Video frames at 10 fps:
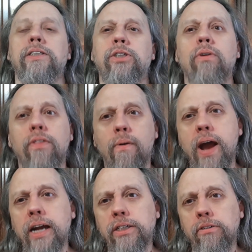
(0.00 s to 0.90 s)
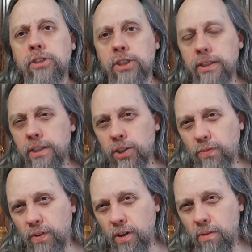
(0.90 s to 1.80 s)
Two other actors in this
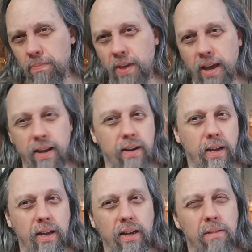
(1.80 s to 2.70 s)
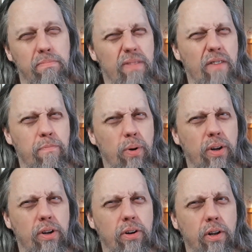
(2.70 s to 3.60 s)
film that have pretty
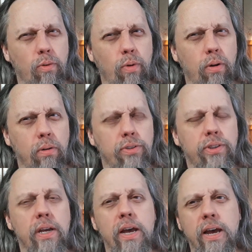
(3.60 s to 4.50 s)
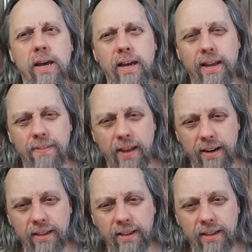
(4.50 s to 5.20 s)
good little roles, and that